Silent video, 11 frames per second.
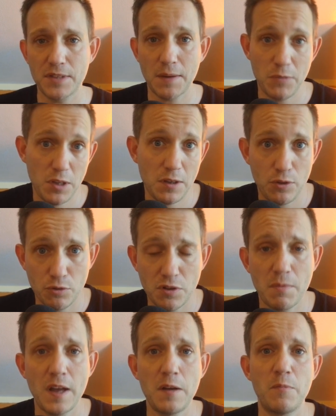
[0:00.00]
I mean,
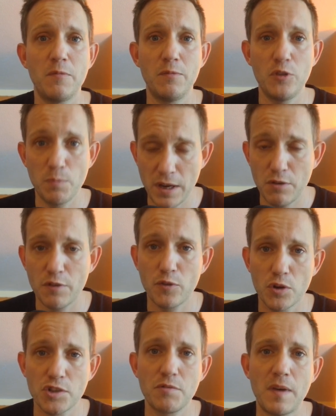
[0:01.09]
you may of
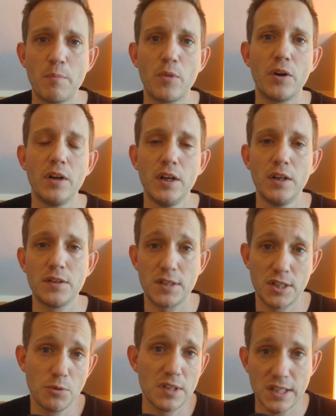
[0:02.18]
course remember the
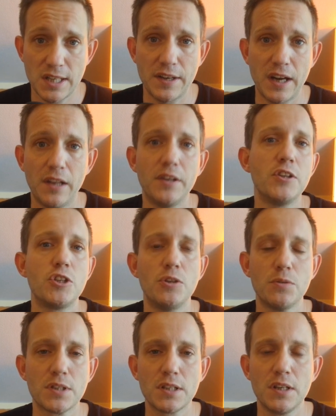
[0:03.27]
Suez Canal
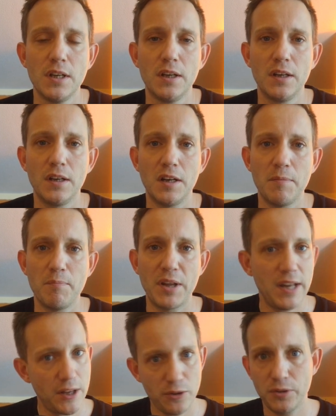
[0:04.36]
issues, but
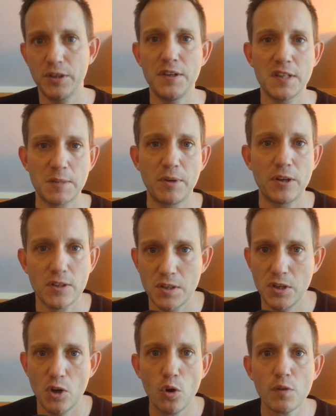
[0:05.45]
not only this, but also
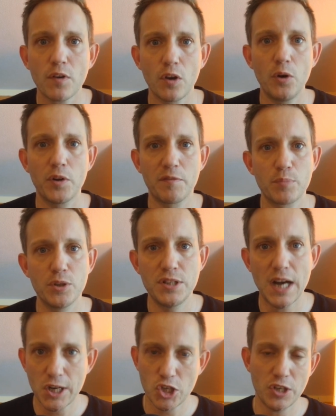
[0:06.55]
the overload of
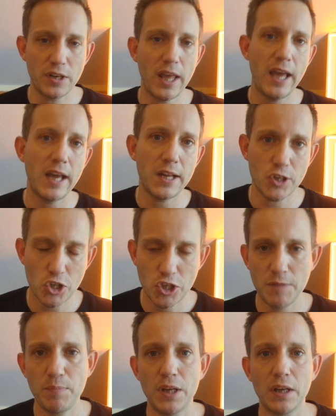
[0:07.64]
production and
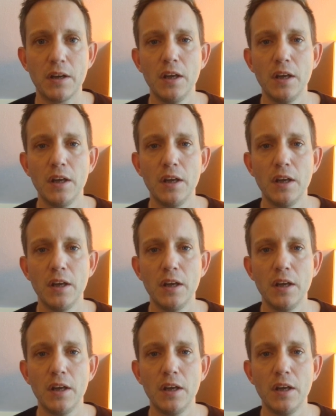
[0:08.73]
shipping